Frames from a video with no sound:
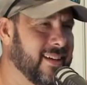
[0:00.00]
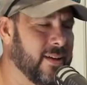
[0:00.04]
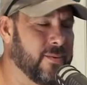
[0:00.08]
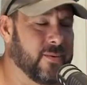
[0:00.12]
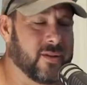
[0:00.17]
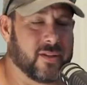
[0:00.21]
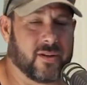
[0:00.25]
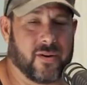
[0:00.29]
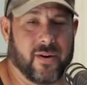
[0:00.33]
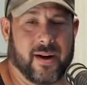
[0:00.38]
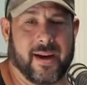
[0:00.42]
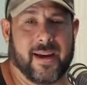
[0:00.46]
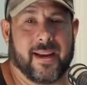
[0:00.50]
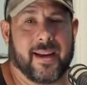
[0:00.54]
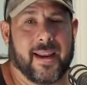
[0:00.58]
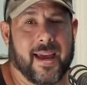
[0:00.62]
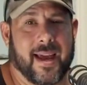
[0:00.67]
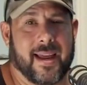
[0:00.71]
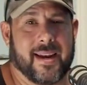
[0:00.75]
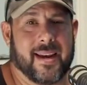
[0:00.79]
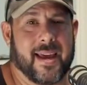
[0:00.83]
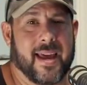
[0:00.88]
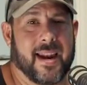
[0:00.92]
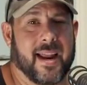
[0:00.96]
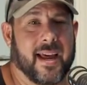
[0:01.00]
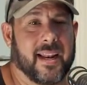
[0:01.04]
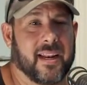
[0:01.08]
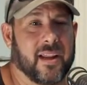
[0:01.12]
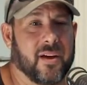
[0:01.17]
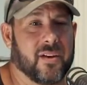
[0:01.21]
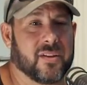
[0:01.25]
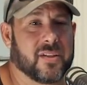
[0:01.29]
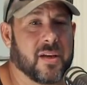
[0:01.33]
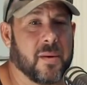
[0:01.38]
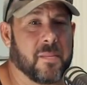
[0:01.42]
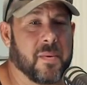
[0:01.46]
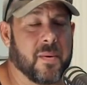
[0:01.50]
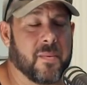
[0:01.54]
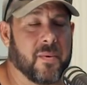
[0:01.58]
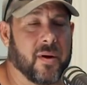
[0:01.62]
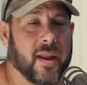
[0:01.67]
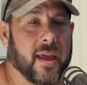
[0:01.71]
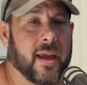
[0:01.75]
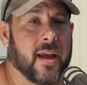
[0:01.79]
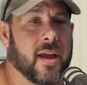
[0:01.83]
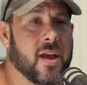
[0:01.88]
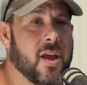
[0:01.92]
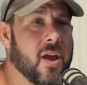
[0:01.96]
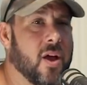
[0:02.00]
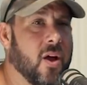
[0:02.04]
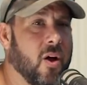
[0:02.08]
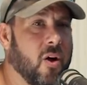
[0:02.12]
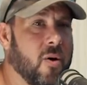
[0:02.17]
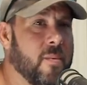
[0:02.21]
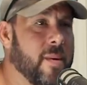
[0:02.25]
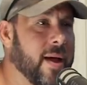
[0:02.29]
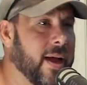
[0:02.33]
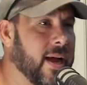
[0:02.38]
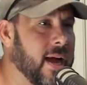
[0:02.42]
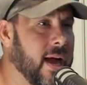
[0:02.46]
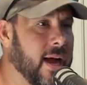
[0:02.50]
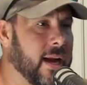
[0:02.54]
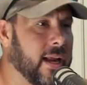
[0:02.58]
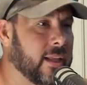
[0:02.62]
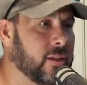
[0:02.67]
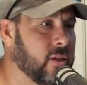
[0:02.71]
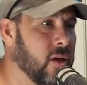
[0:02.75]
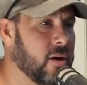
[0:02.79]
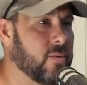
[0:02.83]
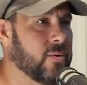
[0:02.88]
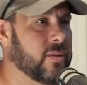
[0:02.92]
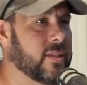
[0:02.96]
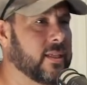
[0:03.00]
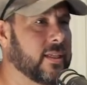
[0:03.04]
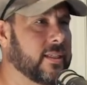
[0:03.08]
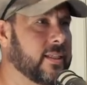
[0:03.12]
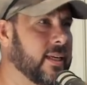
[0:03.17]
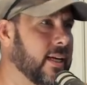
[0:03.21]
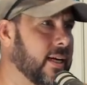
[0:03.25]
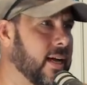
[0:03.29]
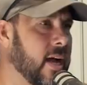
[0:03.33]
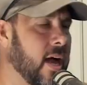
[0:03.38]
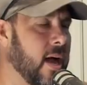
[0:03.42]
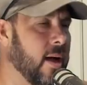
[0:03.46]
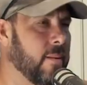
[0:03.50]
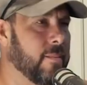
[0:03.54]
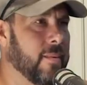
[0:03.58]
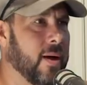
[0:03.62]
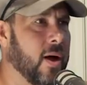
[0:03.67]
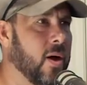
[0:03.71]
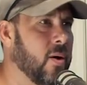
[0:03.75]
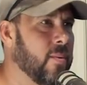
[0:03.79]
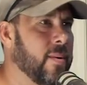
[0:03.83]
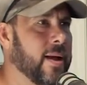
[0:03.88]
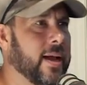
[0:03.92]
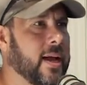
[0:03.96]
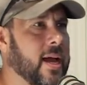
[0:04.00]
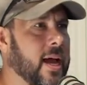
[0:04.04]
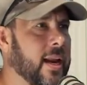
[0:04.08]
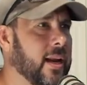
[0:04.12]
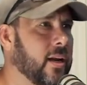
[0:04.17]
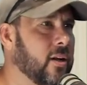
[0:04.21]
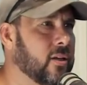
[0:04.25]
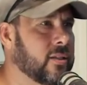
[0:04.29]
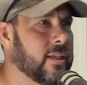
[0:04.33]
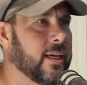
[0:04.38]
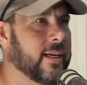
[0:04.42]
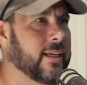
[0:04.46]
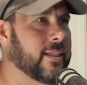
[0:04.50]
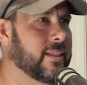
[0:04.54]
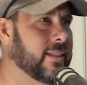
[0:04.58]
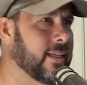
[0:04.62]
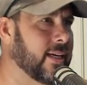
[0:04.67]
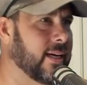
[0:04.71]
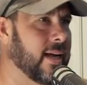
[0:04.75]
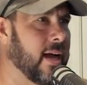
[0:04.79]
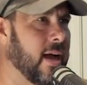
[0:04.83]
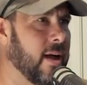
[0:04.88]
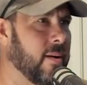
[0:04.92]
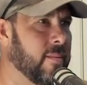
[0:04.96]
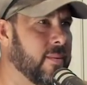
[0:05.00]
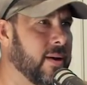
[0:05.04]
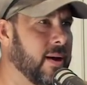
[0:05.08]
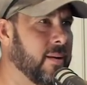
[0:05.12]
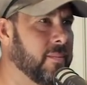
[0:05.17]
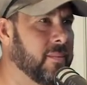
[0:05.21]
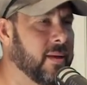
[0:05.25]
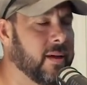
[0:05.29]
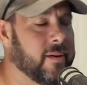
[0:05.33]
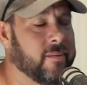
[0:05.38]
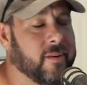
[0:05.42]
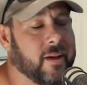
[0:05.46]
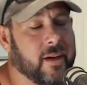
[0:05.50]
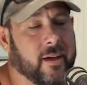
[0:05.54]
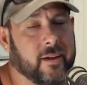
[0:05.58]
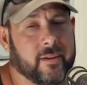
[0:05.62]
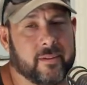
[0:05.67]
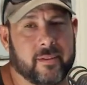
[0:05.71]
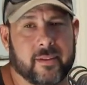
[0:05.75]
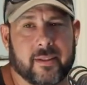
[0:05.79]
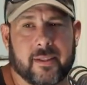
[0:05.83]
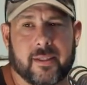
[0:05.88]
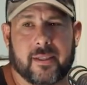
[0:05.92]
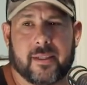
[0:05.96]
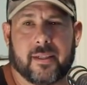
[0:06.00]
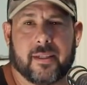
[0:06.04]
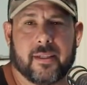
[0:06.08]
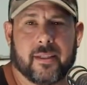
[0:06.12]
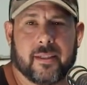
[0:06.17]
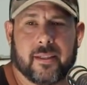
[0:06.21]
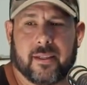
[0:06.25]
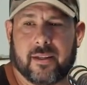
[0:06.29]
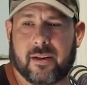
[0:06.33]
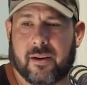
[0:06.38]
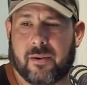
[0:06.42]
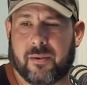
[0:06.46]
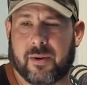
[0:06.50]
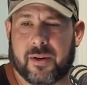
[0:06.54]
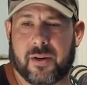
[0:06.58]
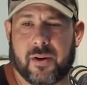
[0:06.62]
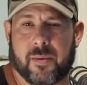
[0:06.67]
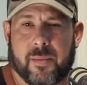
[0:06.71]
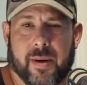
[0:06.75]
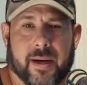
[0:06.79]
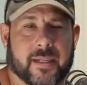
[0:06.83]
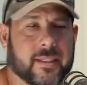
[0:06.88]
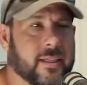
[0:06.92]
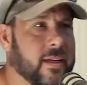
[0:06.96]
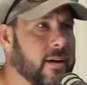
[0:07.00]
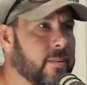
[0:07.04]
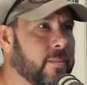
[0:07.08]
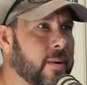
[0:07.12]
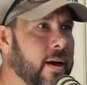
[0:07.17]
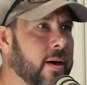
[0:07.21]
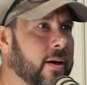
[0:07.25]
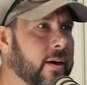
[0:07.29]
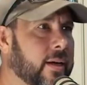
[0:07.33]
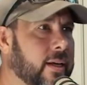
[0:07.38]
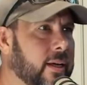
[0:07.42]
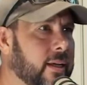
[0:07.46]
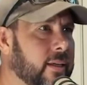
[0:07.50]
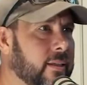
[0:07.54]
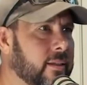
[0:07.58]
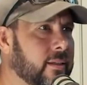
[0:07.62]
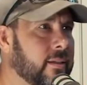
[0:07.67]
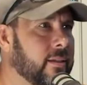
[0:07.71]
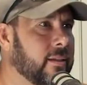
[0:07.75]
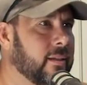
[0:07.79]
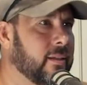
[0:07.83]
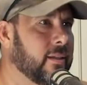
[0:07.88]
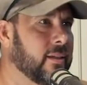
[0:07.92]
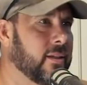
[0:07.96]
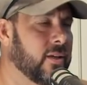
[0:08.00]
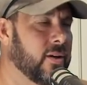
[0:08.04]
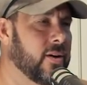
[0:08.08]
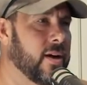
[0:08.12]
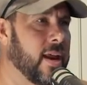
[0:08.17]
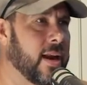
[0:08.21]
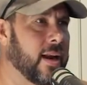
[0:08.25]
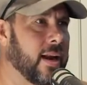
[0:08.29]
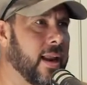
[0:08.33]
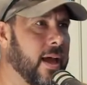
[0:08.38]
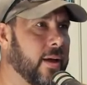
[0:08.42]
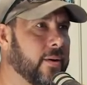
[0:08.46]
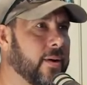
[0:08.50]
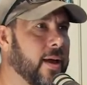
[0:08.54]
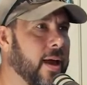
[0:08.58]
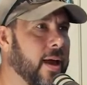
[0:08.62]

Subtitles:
it was great. And I love, some people are like, oh my God, I thought it was a sitcom. Oh my God, it looks like a sitcom. And I'm like, well, when you're Mexican-American, you're not allowed